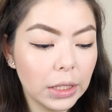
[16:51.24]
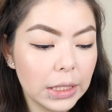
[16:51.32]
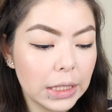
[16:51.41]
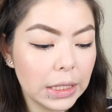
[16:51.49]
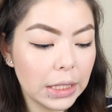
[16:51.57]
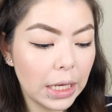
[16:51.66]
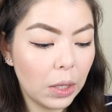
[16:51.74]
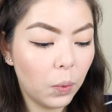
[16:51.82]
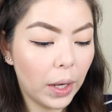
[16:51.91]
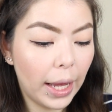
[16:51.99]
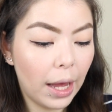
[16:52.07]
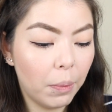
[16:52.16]
Let's see
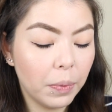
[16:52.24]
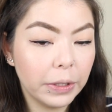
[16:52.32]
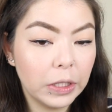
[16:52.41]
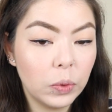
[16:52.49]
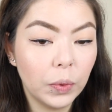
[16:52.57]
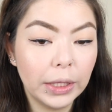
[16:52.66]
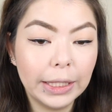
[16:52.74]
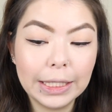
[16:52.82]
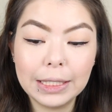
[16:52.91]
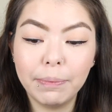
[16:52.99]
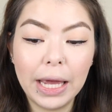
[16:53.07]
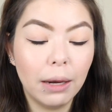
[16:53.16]
what happens with
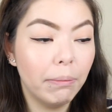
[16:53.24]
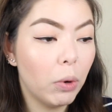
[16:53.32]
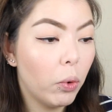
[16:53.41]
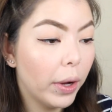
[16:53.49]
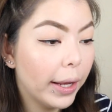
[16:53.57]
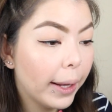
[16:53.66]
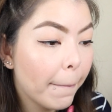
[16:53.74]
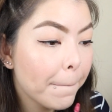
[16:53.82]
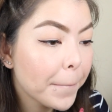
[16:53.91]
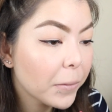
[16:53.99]
this bad boy.